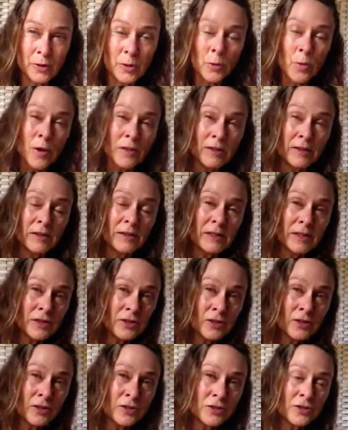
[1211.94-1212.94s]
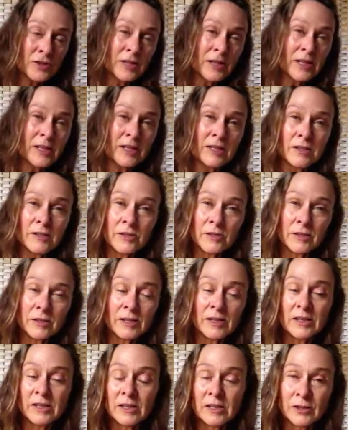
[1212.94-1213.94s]
the leaders. They killed the
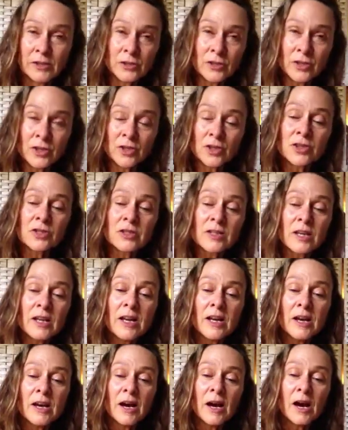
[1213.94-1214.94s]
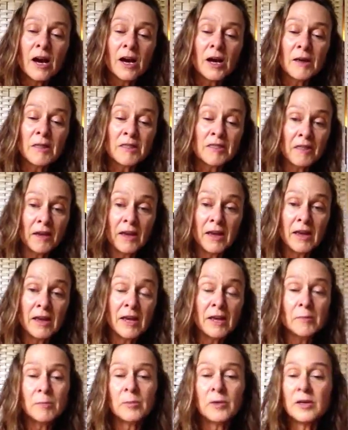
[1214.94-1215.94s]
healers.
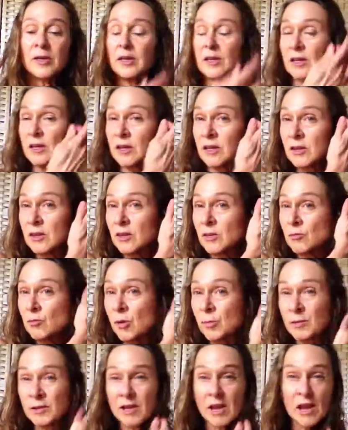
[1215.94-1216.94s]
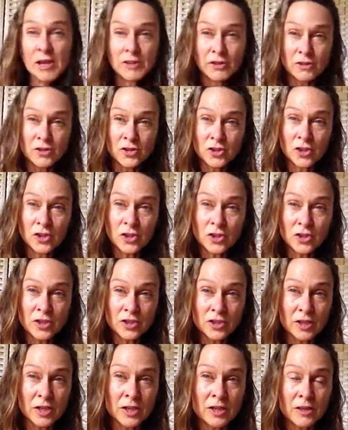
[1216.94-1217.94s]
They, being the Roman Catholic
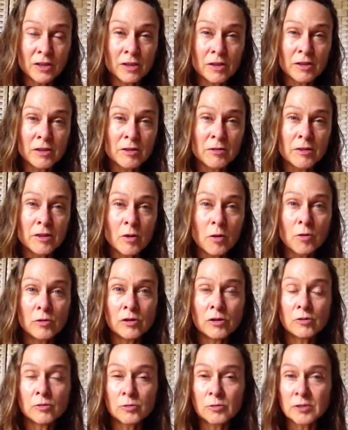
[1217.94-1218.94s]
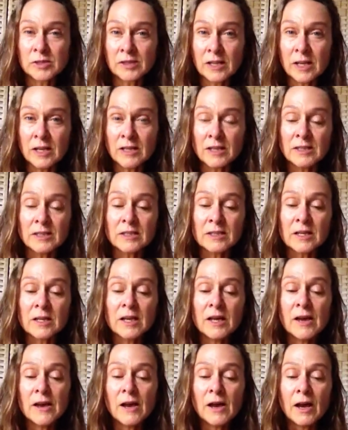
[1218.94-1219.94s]
Church, and through the Holy Crusades
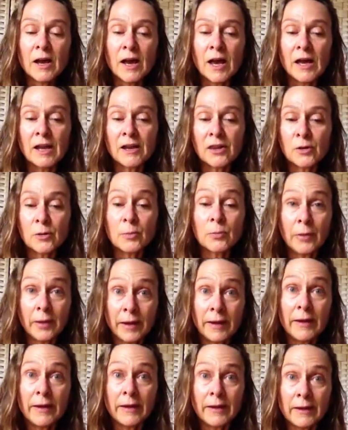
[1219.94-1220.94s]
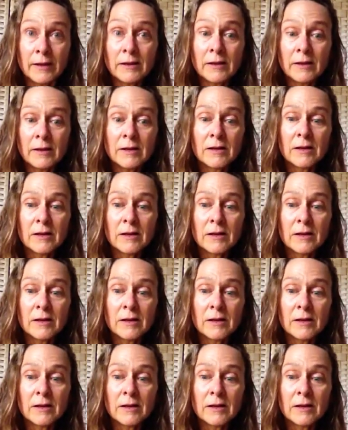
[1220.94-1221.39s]
and through paid